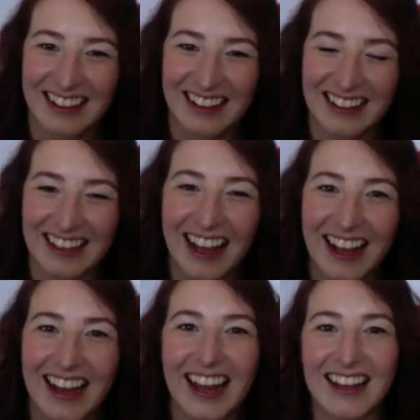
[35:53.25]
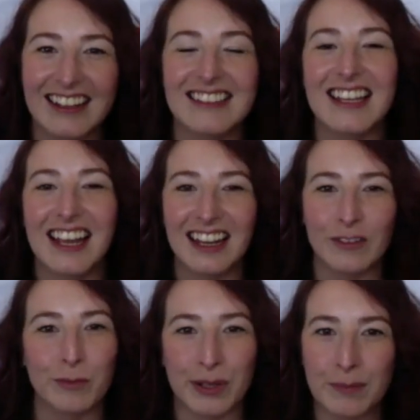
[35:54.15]
Yeah, and
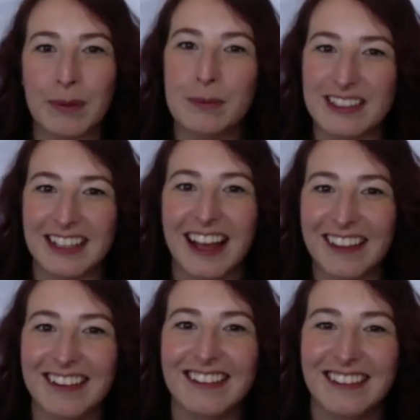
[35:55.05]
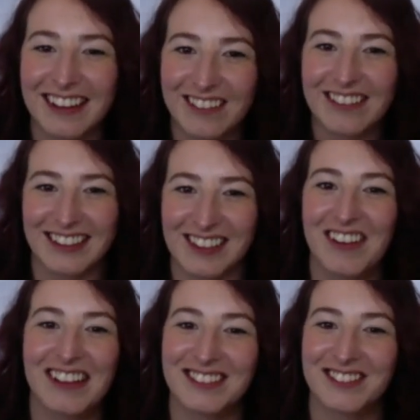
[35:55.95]
bring people together, like with this
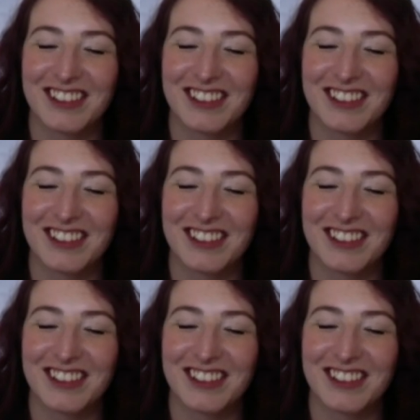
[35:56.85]
festival.